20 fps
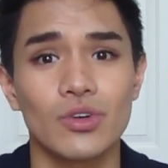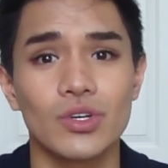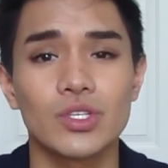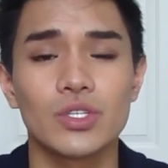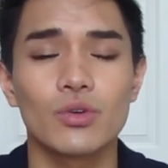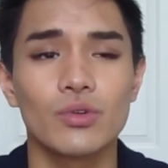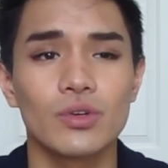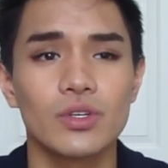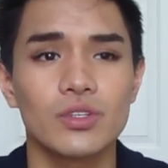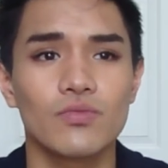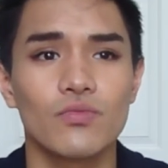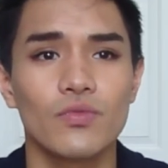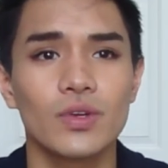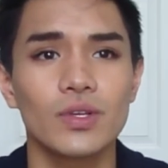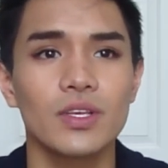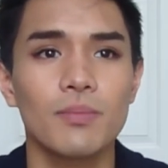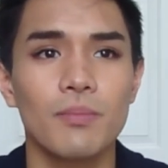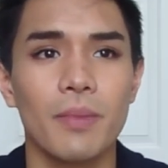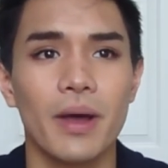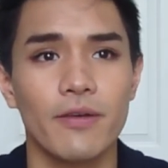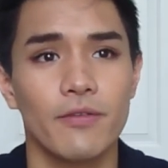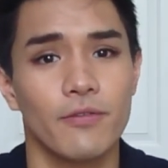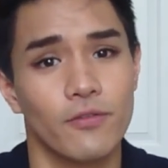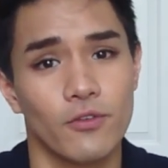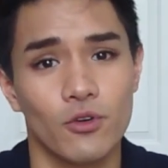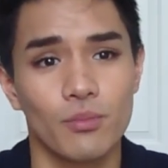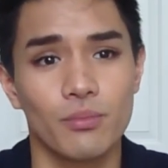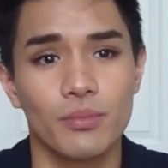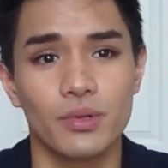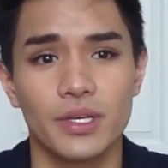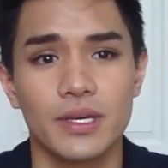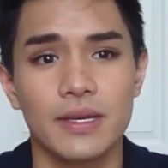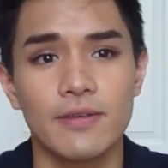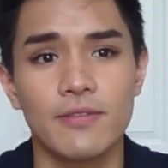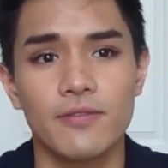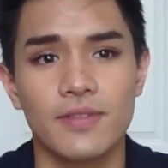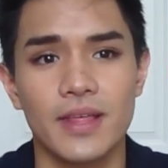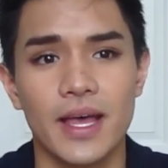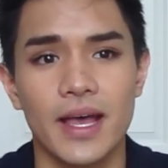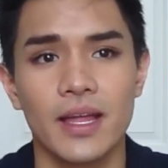So it is really my firm
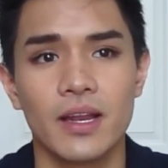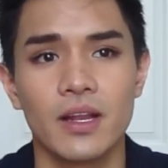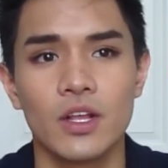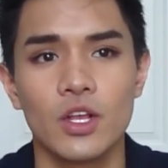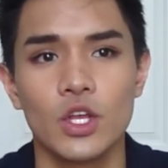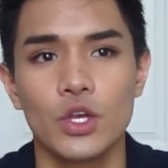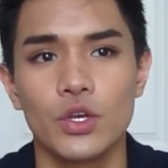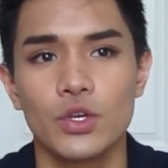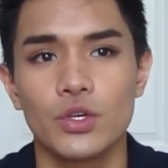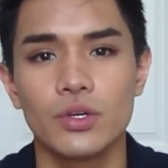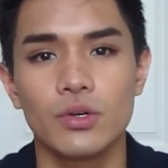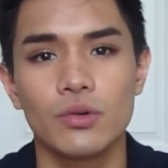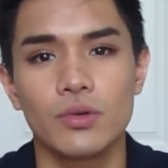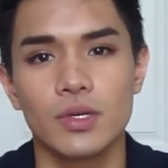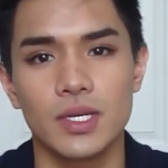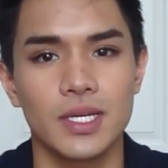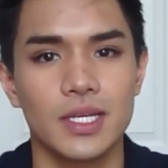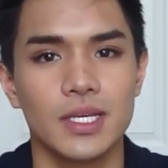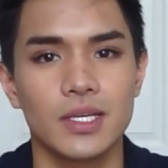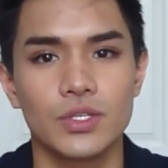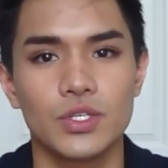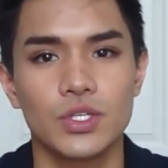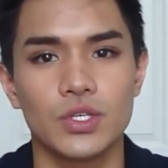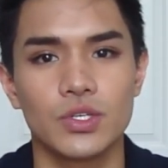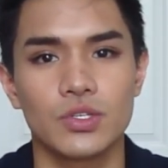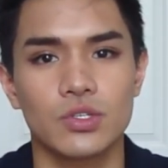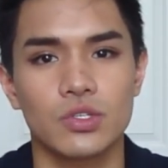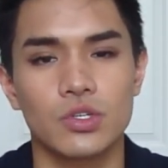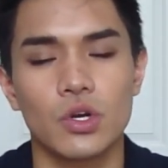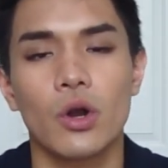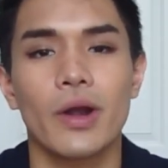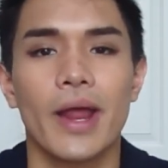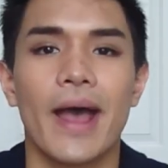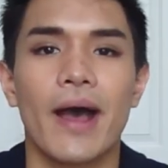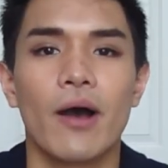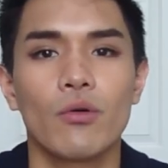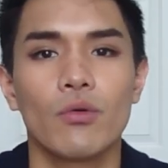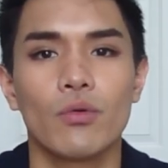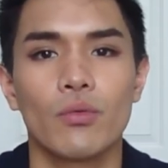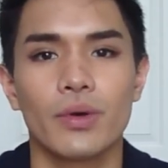belief that you don't need to start
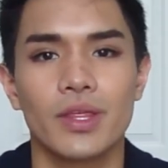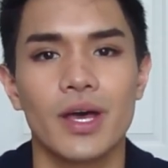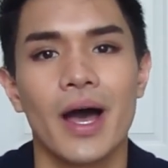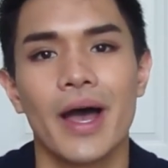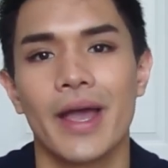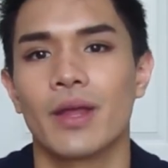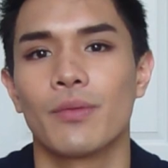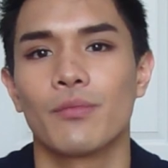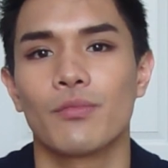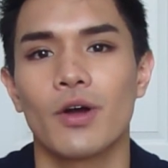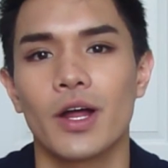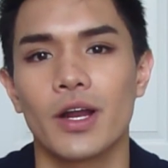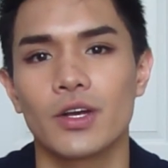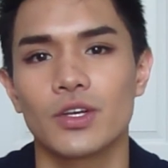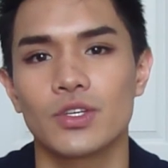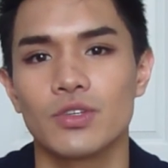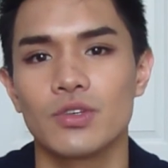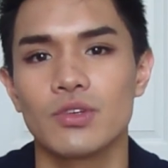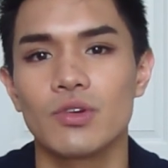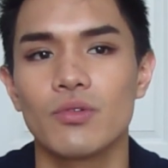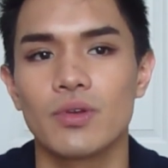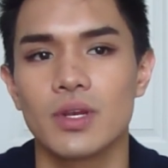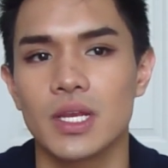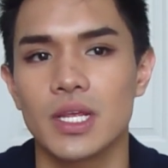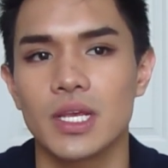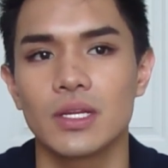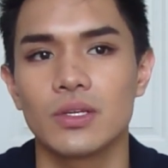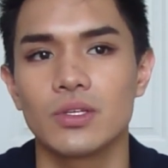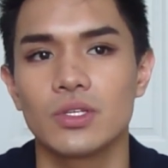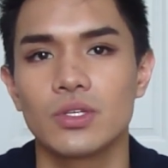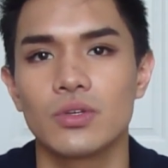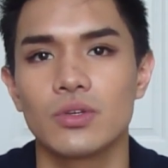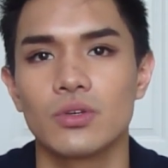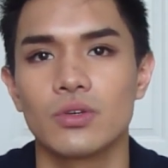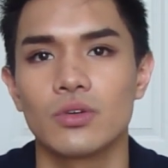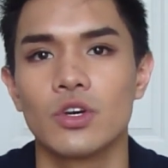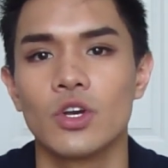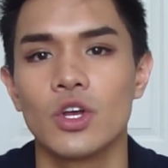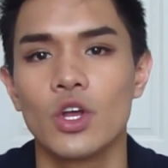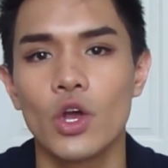out with high-end products. You don't need
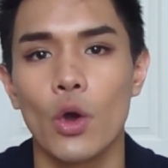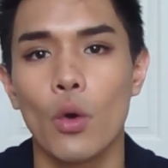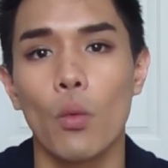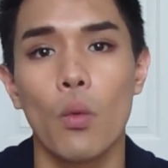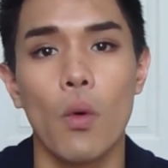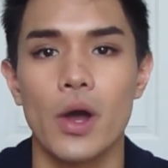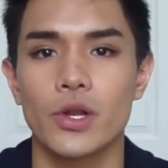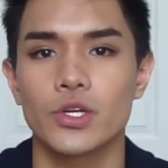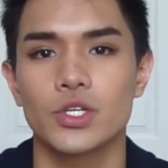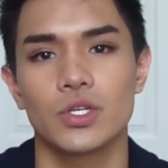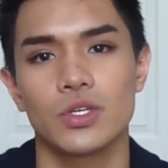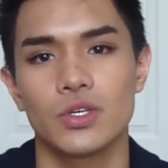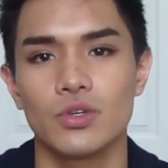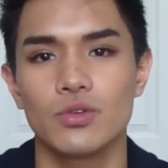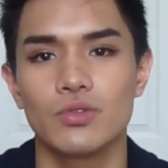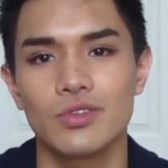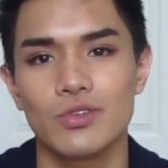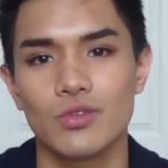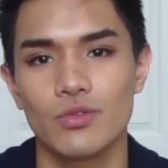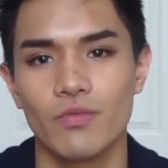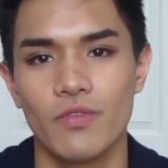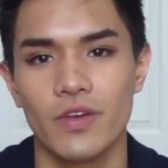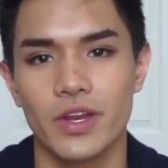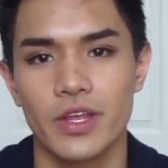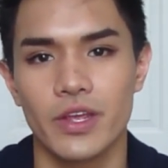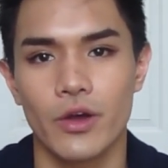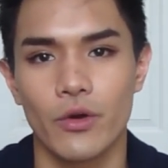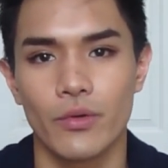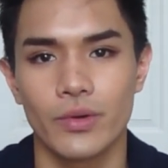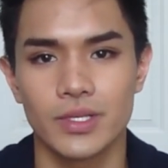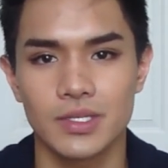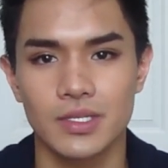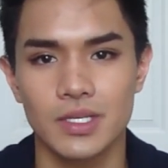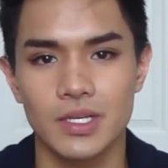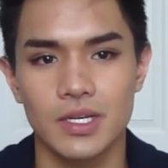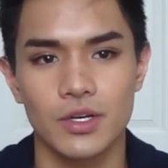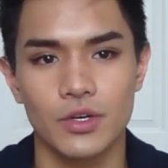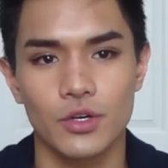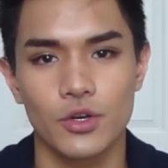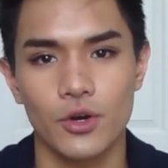to watch a YouTube video and
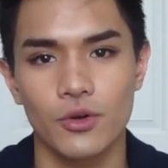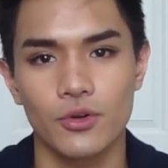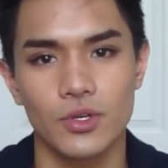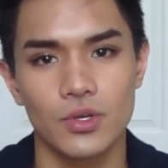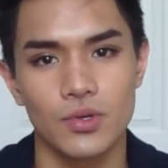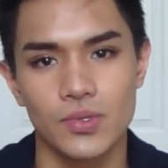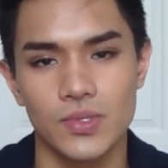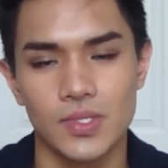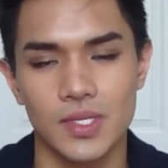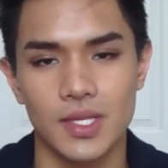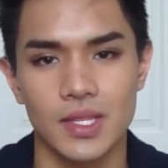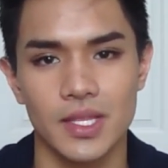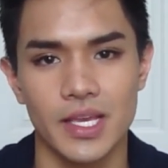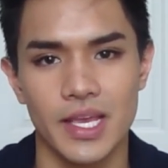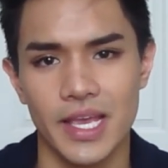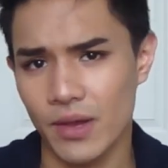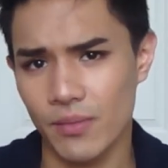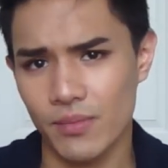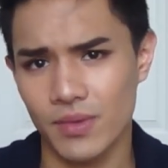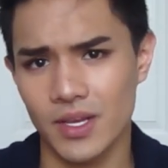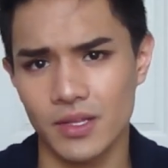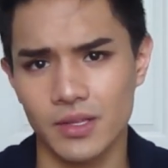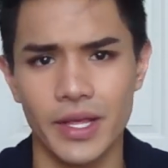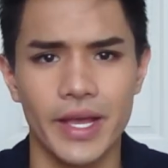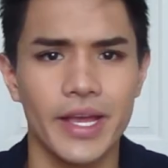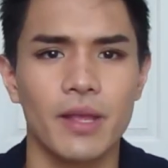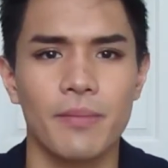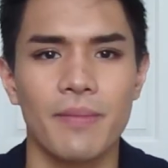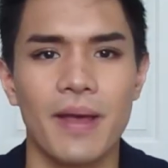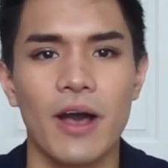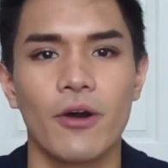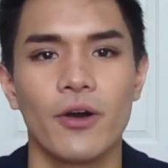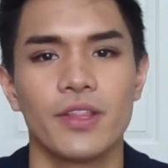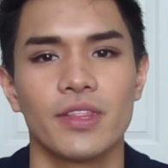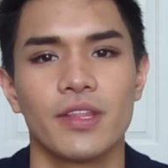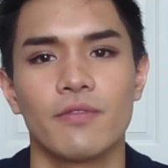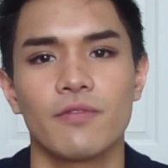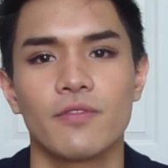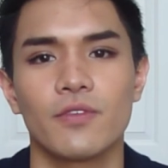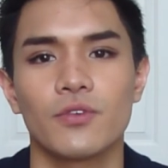see a girl using the ambient lighting palette and
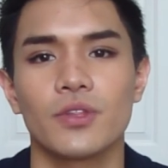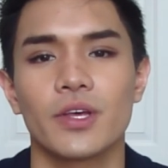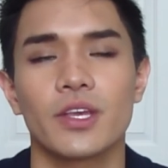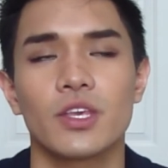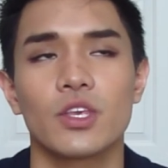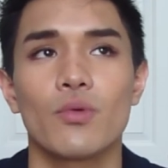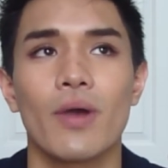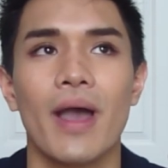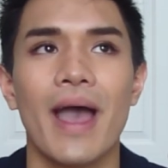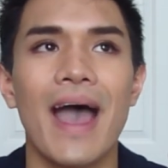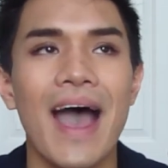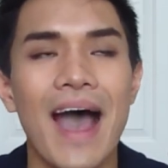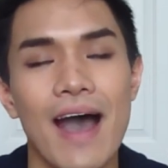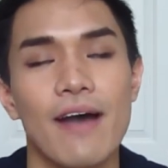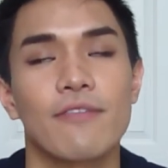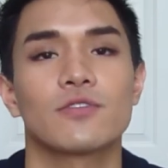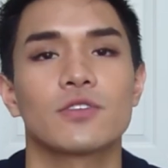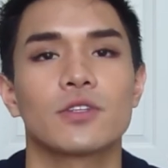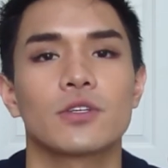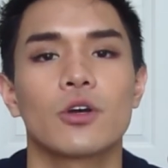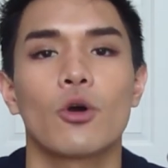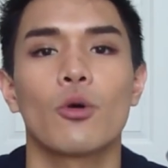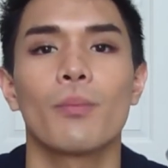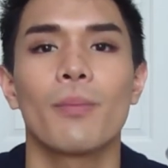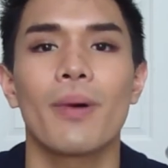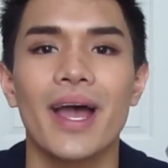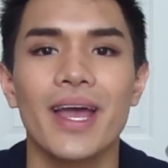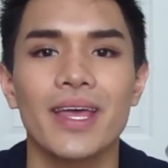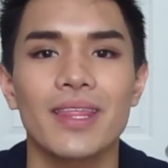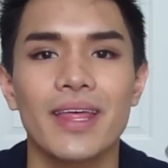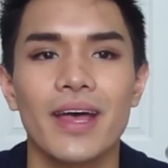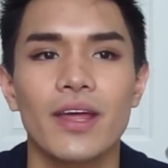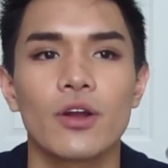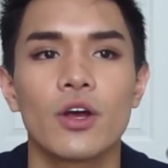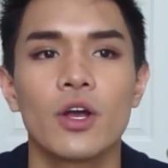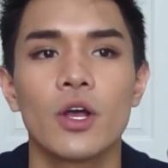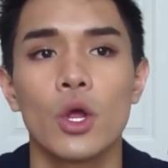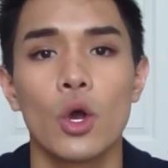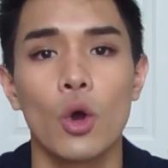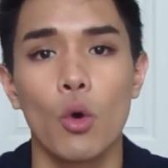then feel like you have to go buy that
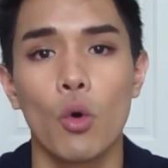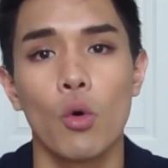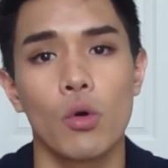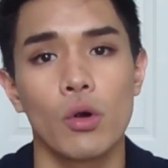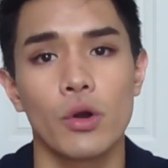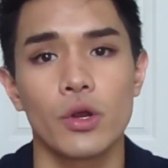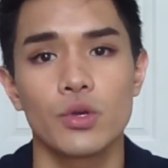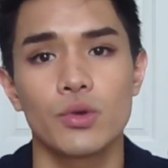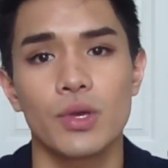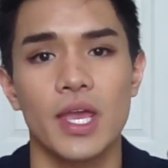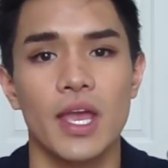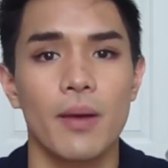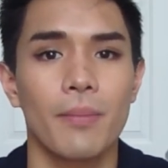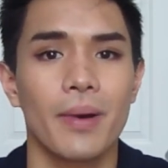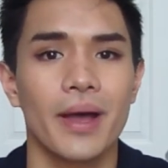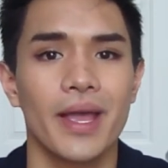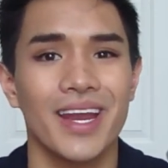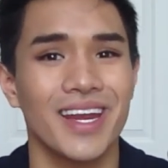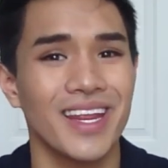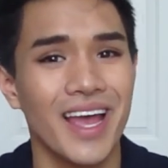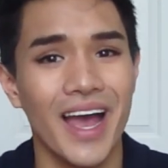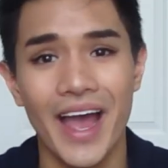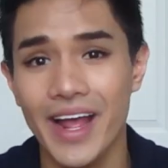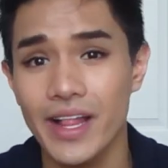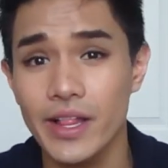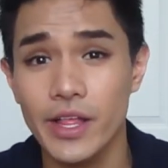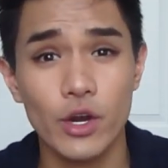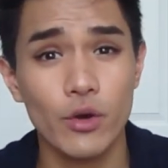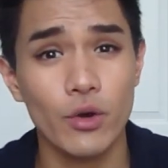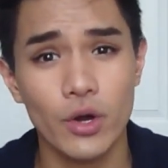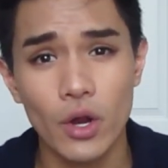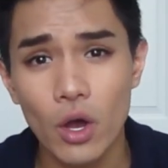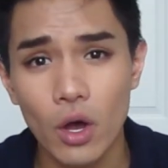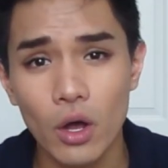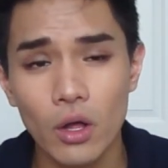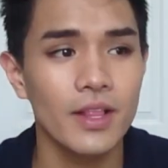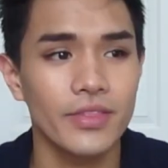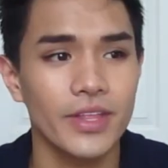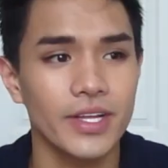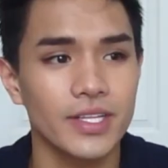or you can't buy any highlighter at
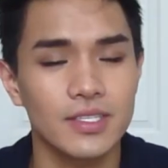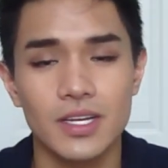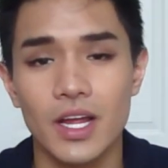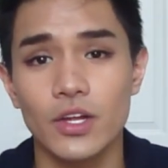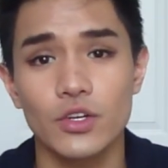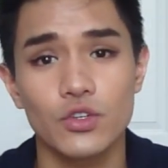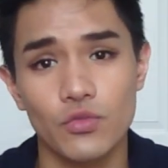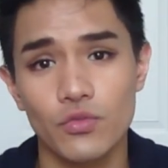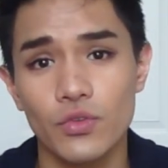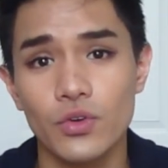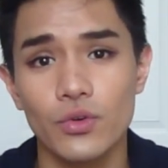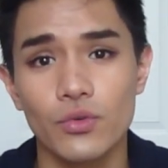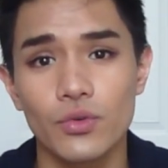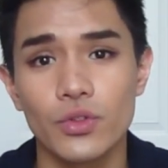all. That's not true.